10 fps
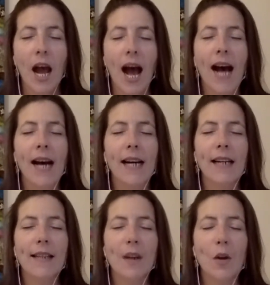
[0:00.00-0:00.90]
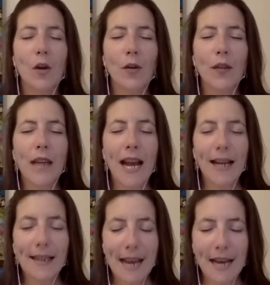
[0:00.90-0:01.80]
And on the
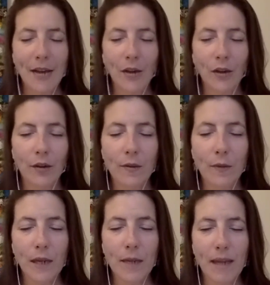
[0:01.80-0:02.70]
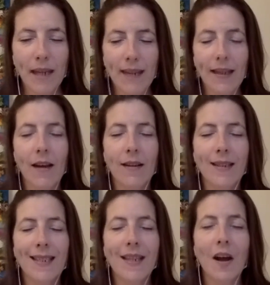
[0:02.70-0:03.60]
exhale, to really make a
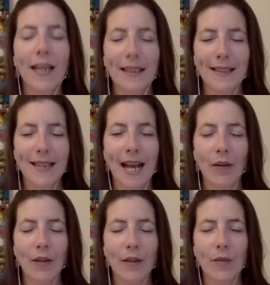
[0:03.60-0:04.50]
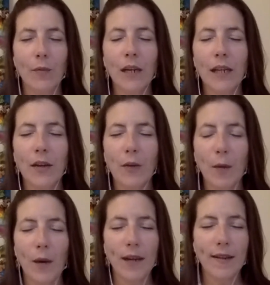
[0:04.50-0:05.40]
sighing sound. It's a really
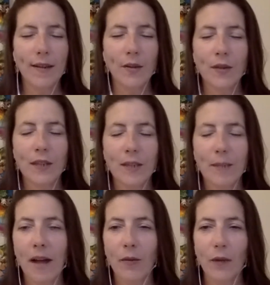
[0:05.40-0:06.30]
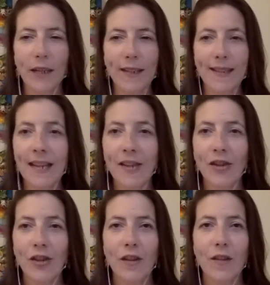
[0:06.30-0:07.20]
great way to dispel, release
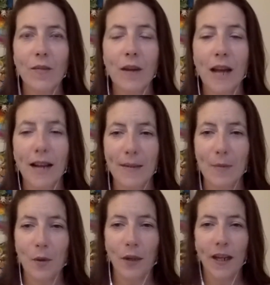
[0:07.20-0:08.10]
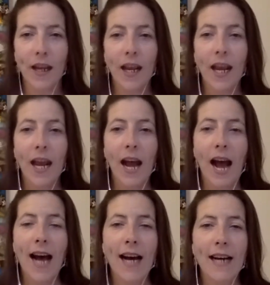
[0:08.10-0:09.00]
tension, to relax the body,
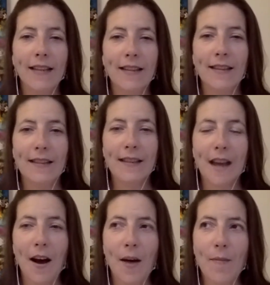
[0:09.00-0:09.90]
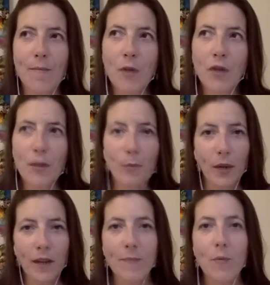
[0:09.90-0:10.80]
and just
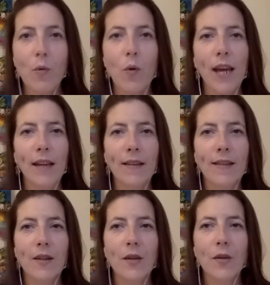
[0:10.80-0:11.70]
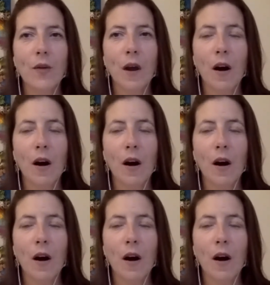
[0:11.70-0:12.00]
bring us more into